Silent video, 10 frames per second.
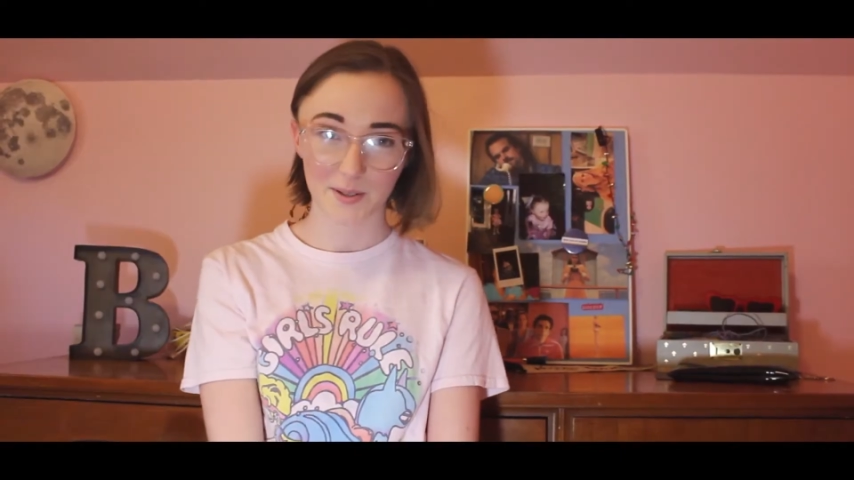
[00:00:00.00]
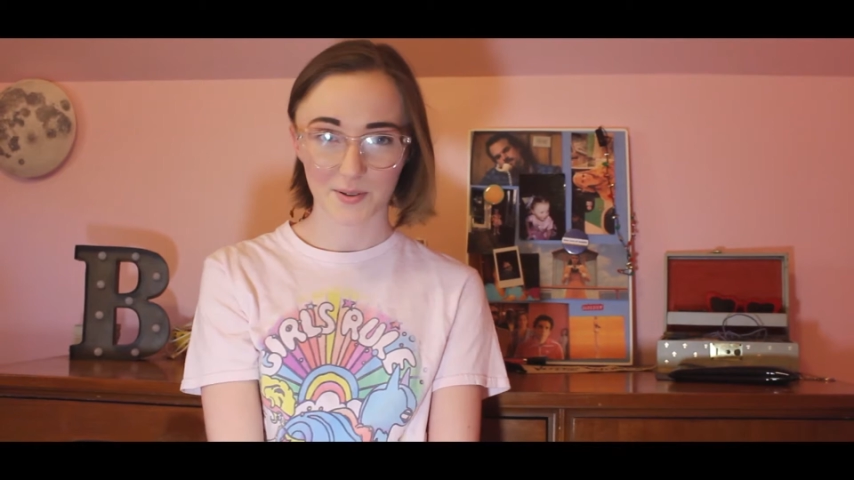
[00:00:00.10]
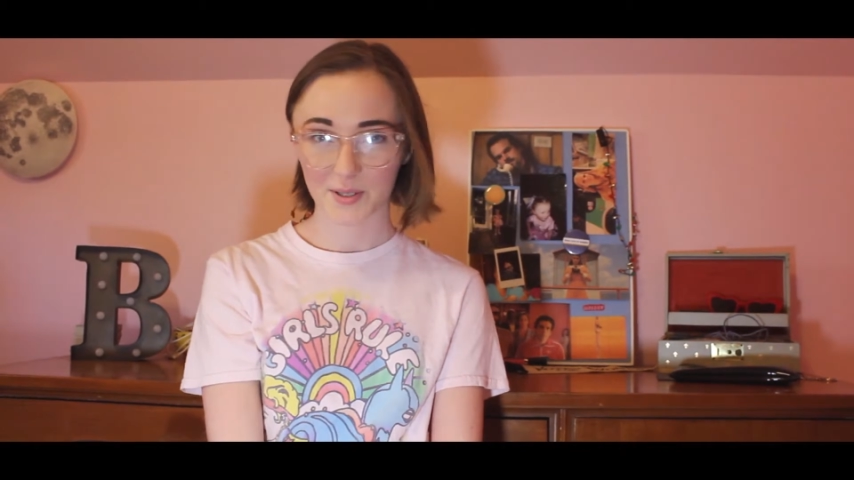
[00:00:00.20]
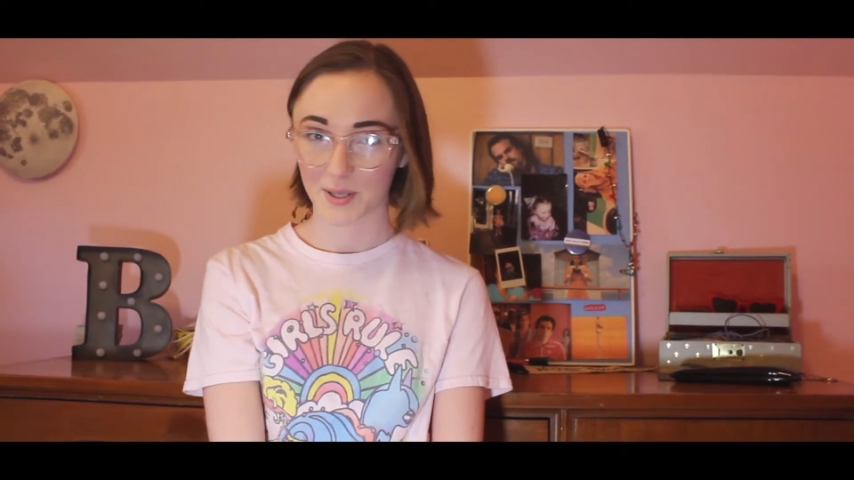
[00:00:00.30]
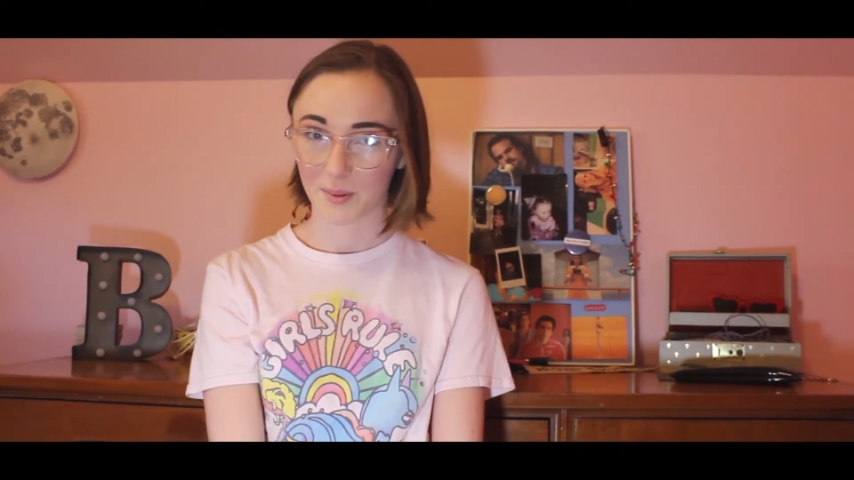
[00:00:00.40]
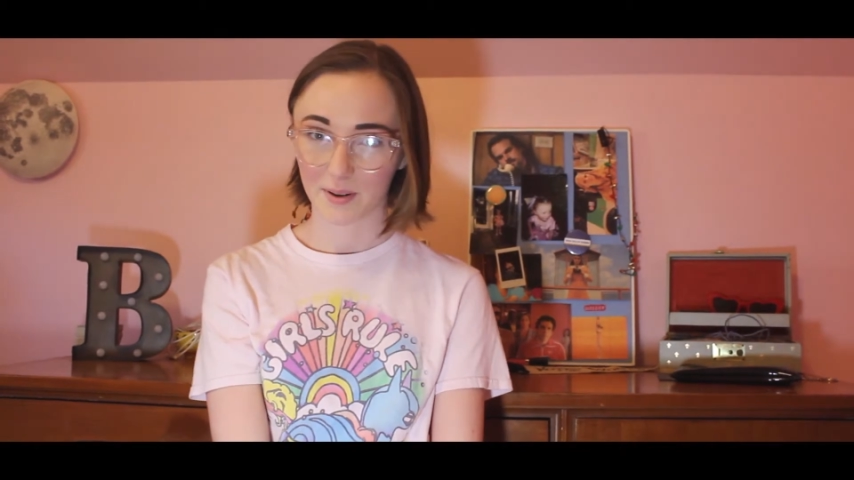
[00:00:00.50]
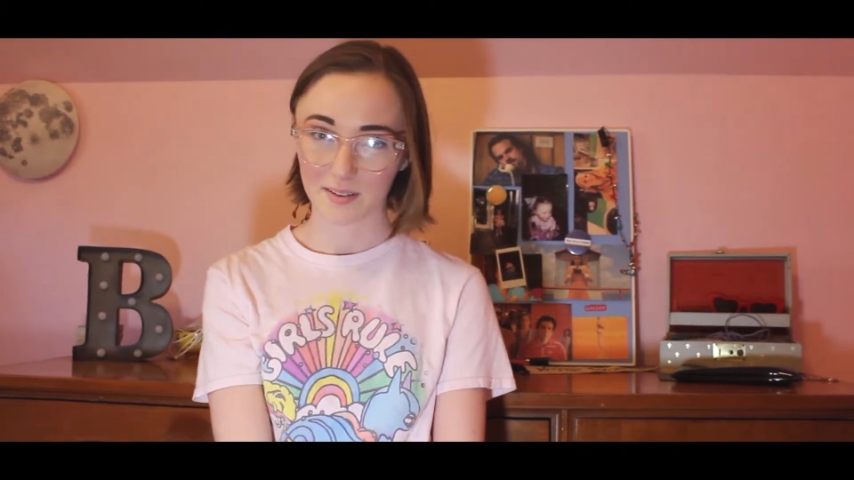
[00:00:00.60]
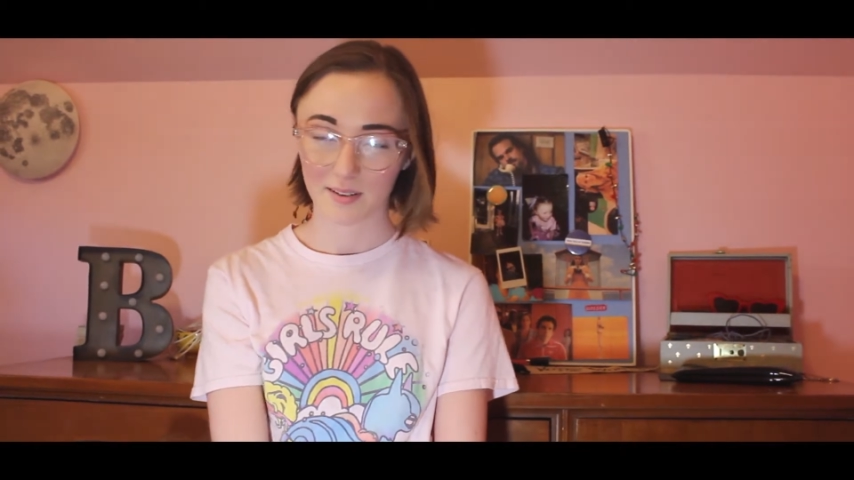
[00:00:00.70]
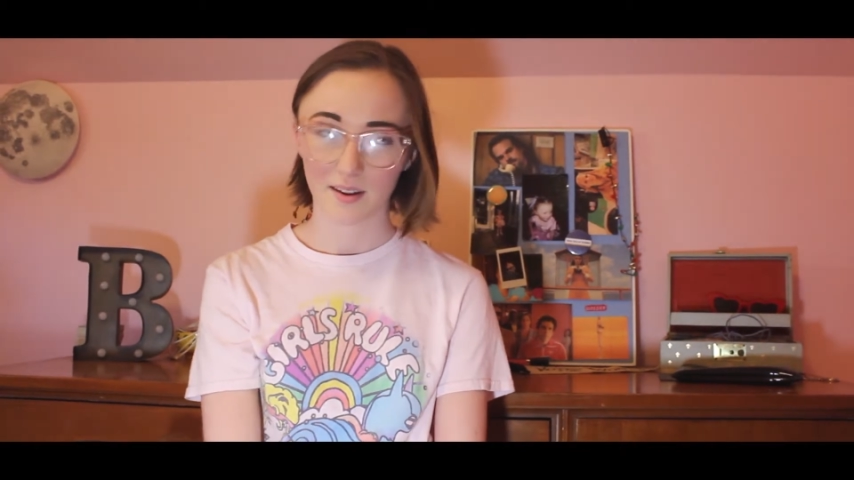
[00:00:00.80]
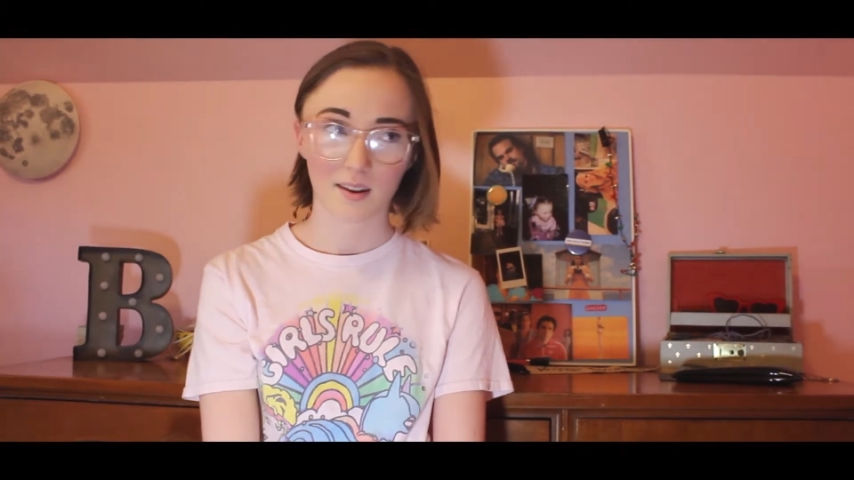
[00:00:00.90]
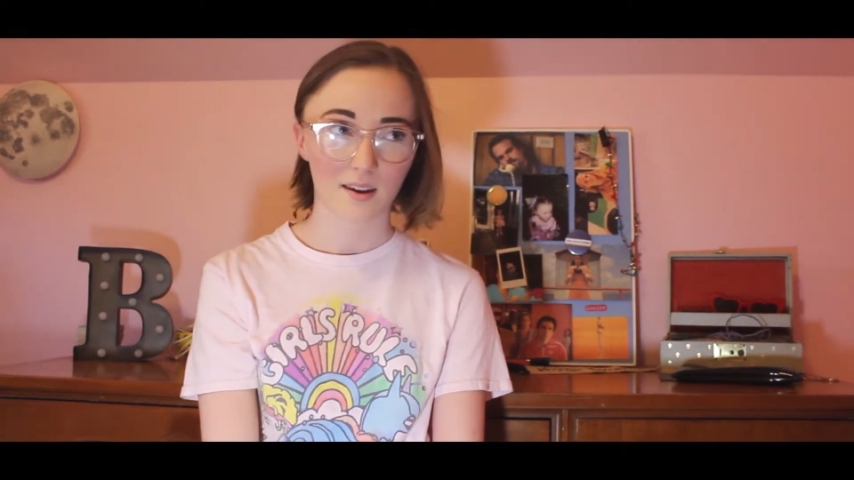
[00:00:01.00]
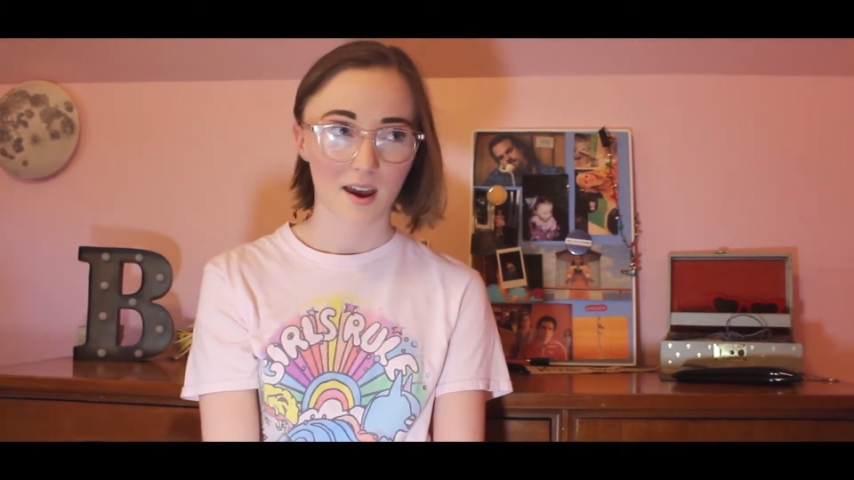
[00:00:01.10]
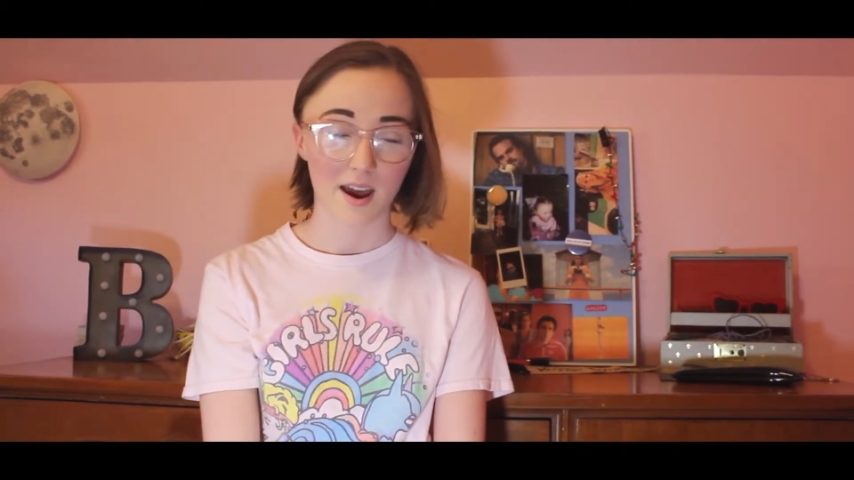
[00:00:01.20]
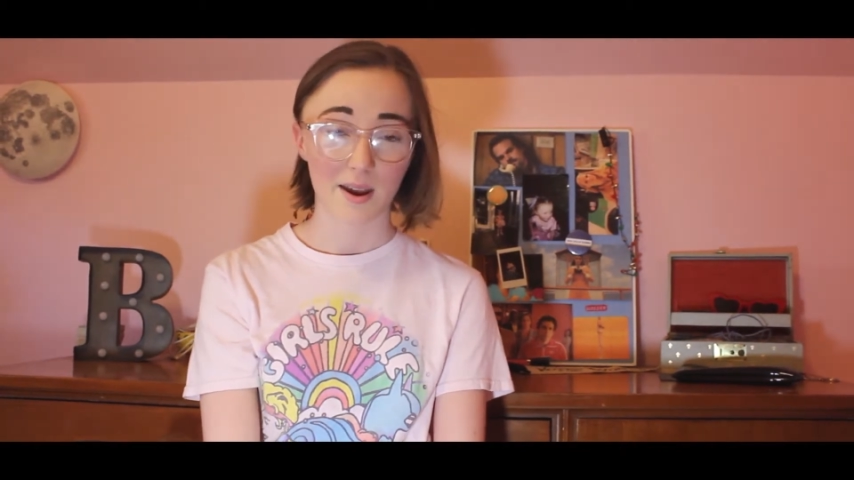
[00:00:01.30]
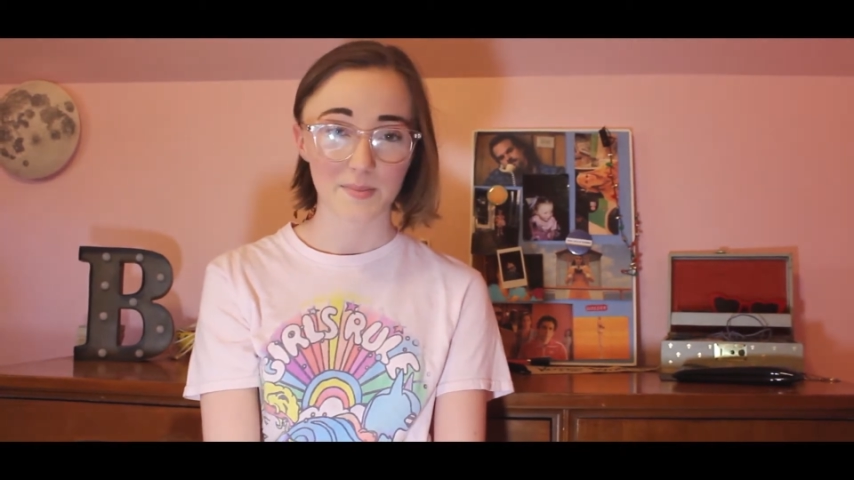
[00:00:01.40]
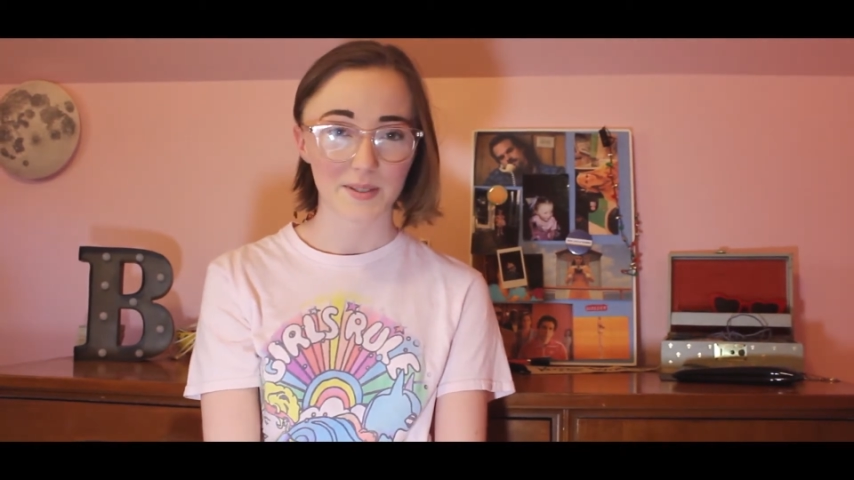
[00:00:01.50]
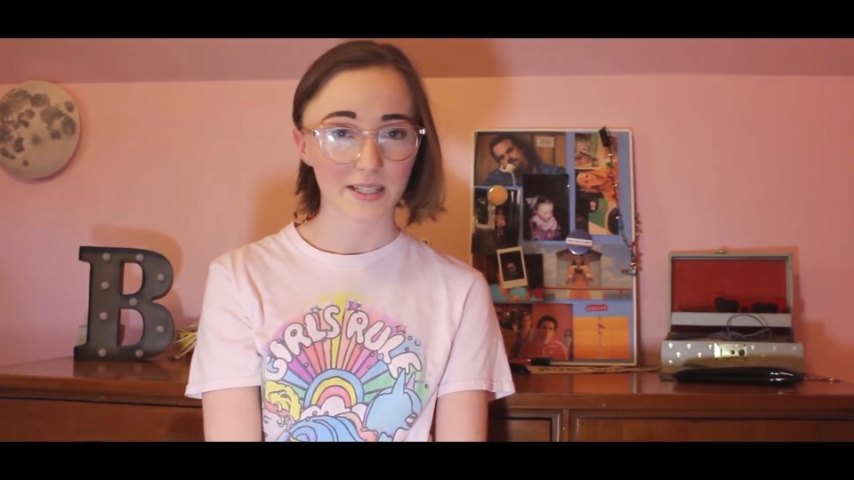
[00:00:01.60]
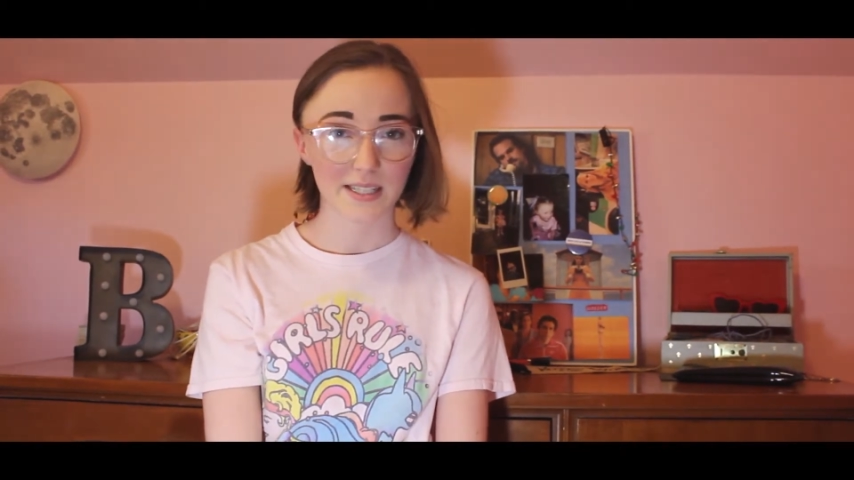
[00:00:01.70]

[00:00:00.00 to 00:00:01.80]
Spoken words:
Beatrice Irwin. I'm